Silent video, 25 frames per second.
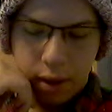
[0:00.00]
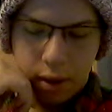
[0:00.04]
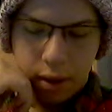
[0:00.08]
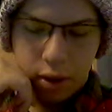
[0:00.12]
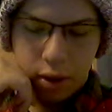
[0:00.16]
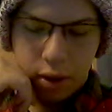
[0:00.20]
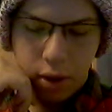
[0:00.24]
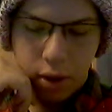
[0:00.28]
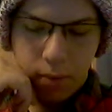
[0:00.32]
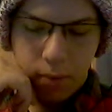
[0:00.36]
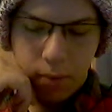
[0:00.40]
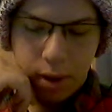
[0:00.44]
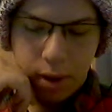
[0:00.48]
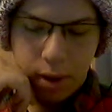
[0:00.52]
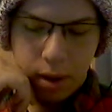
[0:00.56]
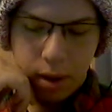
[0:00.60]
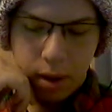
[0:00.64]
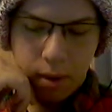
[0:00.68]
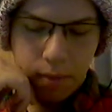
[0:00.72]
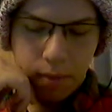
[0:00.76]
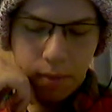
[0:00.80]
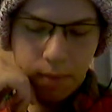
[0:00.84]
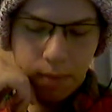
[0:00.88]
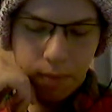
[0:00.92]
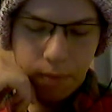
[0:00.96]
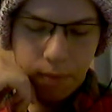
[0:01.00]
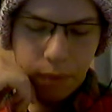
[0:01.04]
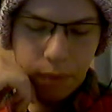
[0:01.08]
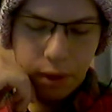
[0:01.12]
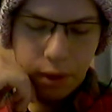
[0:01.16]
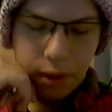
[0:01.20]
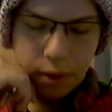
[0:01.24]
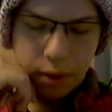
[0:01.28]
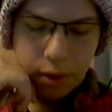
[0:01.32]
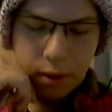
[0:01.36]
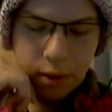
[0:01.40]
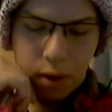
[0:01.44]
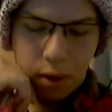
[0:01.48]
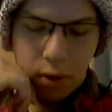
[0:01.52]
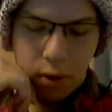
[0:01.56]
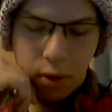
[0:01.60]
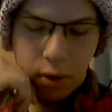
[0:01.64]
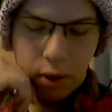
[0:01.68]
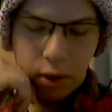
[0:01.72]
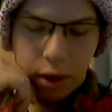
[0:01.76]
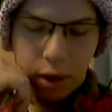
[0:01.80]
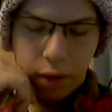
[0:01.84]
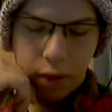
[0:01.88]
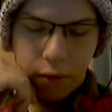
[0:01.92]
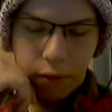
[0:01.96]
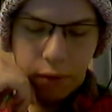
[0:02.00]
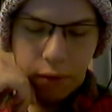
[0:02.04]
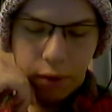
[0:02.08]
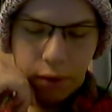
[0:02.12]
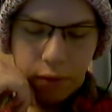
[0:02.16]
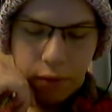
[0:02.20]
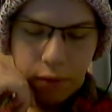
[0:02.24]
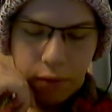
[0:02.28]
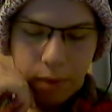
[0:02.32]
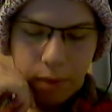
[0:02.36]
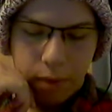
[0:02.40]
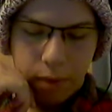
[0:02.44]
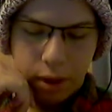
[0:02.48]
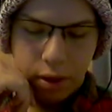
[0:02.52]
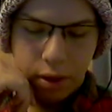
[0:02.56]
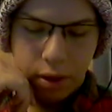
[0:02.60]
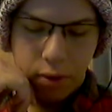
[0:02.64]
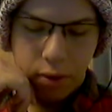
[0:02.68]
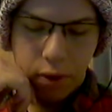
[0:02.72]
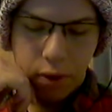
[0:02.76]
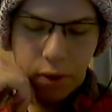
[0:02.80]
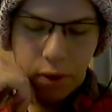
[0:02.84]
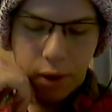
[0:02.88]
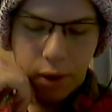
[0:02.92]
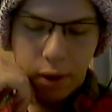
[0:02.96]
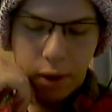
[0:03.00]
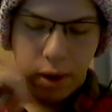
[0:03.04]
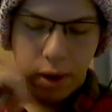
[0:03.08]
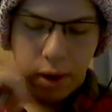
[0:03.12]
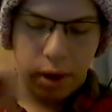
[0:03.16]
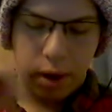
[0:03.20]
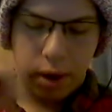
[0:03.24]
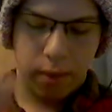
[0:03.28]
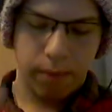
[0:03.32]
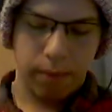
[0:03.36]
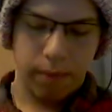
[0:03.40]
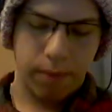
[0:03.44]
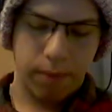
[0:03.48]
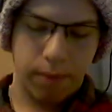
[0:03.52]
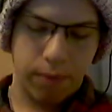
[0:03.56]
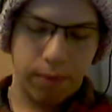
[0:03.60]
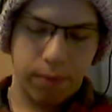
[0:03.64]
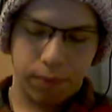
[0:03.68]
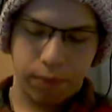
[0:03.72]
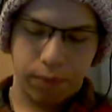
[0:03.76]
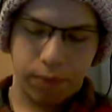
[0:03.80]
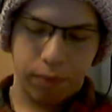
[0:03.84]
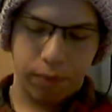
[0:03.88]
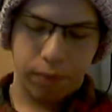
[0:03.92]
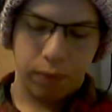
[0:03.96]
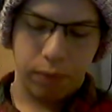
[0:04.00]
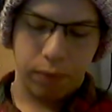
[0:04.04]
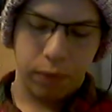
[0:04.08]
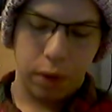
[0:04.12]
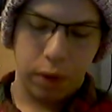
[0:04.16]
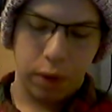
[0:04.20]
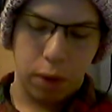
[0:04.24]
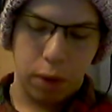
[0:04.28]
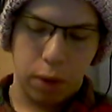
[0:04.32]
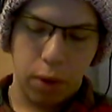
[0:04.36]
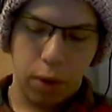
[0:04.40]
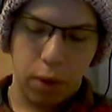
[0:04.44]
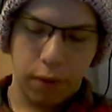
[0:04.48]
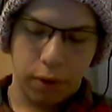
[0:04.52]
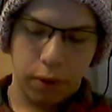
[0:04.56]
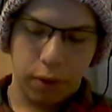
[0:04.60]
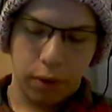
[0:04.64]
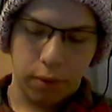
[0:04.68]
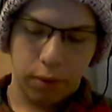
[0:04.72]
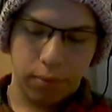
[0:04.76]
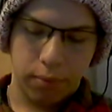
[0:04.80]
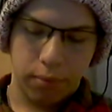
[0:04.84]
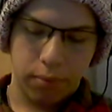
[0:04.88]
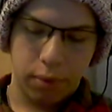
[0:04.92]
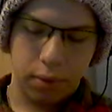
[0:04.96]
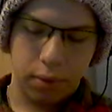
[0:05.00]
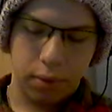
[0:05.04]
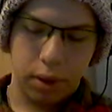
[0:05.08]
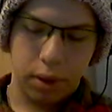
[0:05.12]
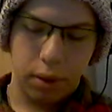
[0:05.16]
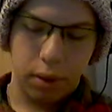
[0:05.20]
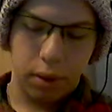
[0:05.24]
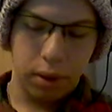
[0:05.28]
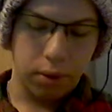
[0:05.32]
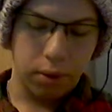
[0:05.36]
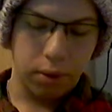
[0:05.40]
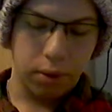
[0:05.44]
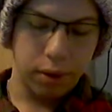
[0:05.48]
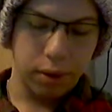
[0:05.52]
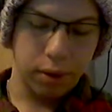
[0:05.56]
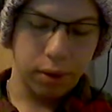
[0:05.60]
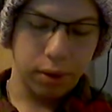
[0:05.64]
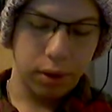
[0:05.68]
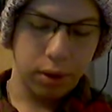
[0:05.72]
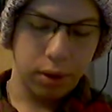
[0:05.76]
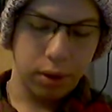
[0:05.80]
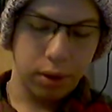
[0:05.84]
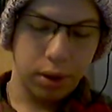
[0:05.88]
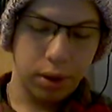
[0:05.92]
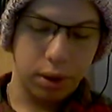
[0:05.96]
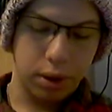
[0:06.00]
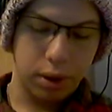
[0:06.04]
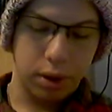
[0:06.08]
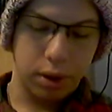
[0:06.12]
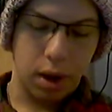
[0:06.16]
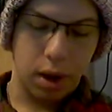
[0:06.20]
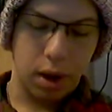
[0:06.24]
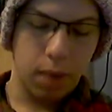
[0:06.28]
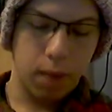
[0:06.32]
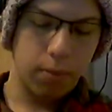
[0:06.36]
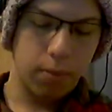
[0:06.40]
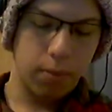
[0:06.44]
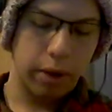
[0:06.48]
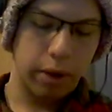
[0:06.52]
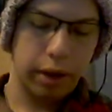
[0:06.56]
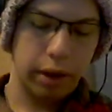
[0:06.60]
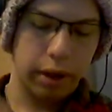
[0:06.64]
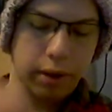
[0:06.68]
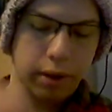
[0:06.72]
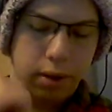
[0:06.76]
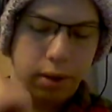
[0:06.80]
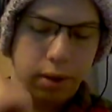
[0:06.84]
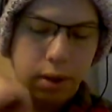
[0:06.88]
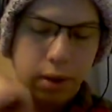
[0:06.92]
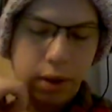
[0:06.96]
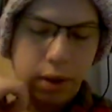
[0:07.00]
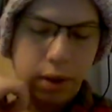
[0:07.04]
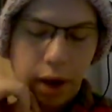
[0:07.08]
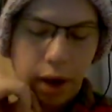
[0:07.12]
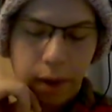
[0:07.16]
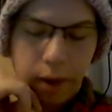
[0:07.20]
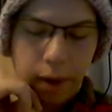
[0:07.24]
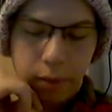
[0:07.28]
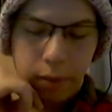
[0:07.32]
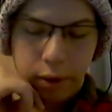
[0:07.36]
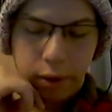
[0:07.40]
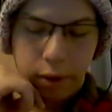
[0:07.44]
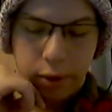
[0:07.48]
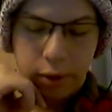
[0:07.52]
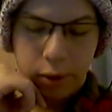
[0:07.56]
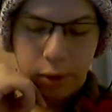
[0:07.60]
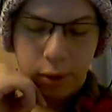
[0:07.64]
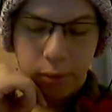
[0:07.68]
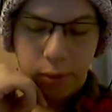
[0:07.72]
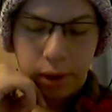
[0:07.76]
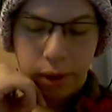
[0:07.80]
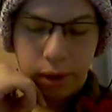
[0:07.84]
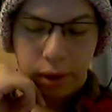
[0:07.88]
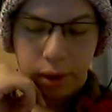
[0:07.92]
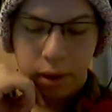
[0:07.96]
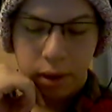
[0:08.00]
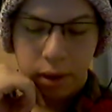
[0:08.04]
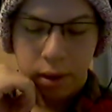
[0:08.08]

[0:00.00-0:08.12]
to jump in and start looking for information right away. However, doing research is complex and time consuming.